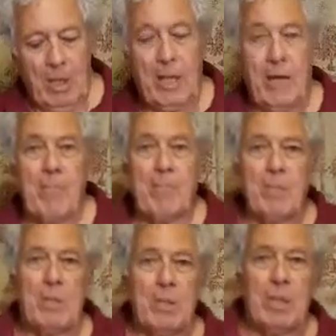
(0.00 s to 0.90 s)
It
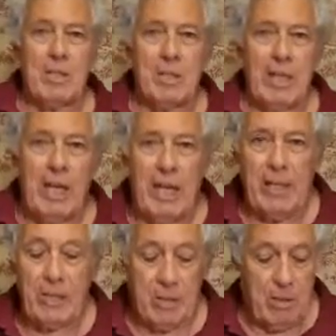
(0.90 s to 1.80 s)
comes as a
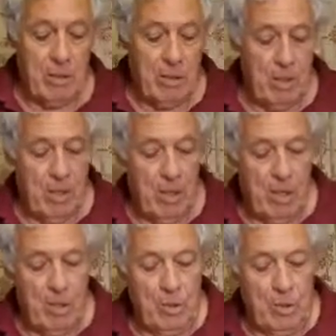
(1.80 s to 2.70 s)
kit
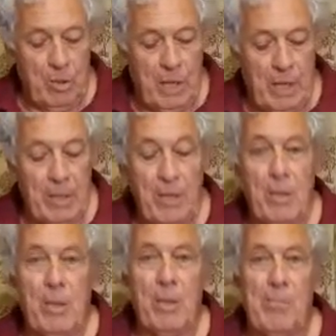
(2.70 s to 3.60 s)
and you get
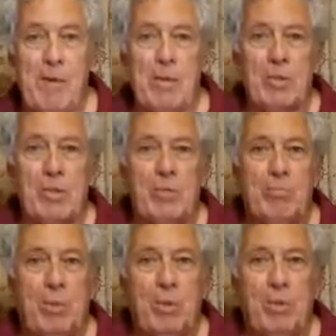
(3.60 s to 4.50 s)
the
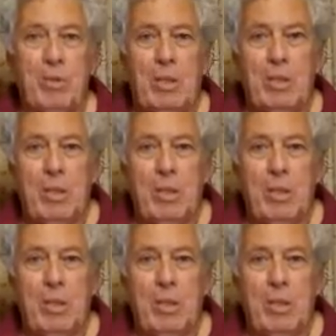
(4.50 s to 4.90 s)
master board